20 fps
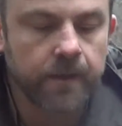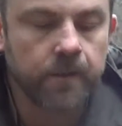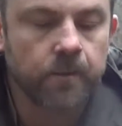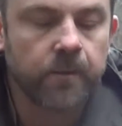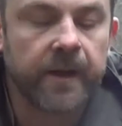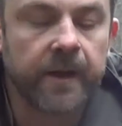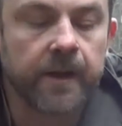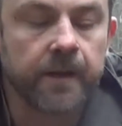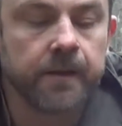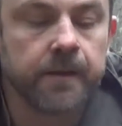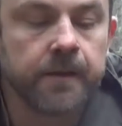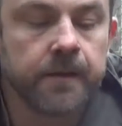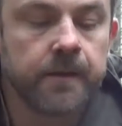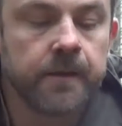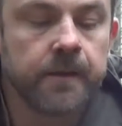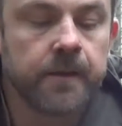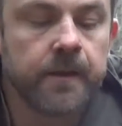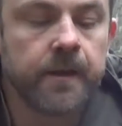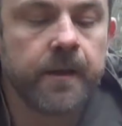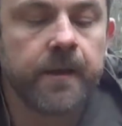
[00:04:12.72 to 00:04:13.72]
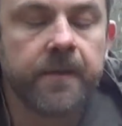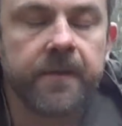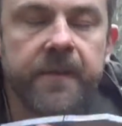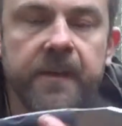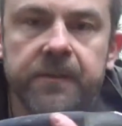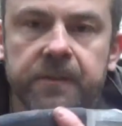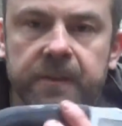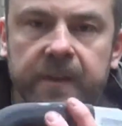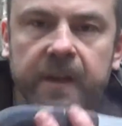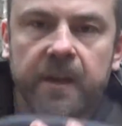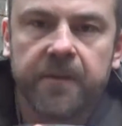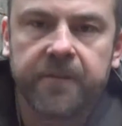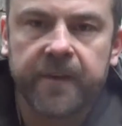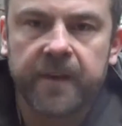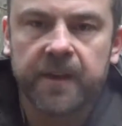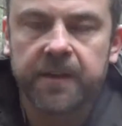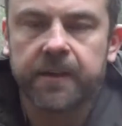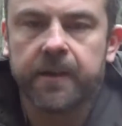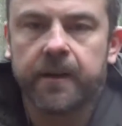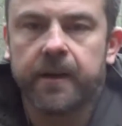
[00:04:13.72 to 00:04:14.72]
Well, this knife
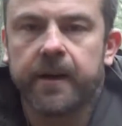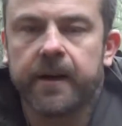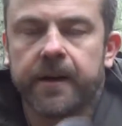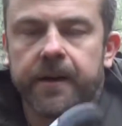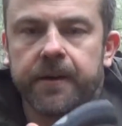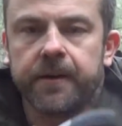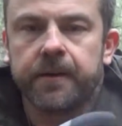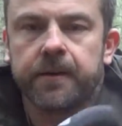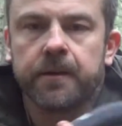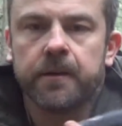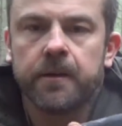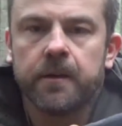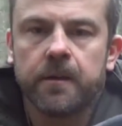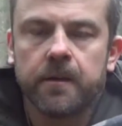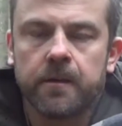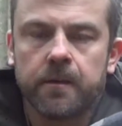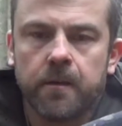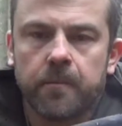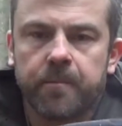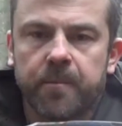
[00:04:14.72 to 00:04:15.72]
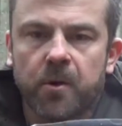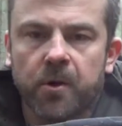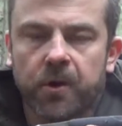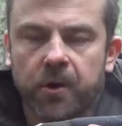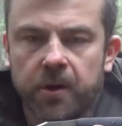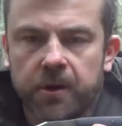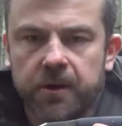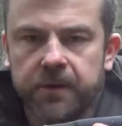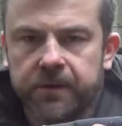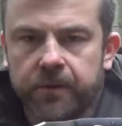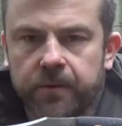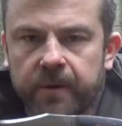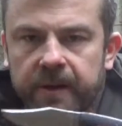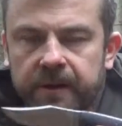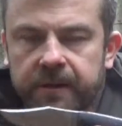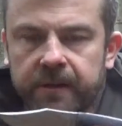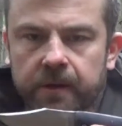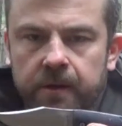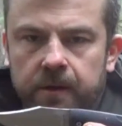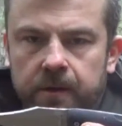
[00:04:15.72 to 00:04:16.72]
had a partly
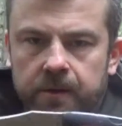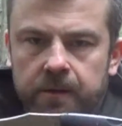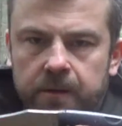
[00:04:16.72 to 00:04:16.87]
serrated.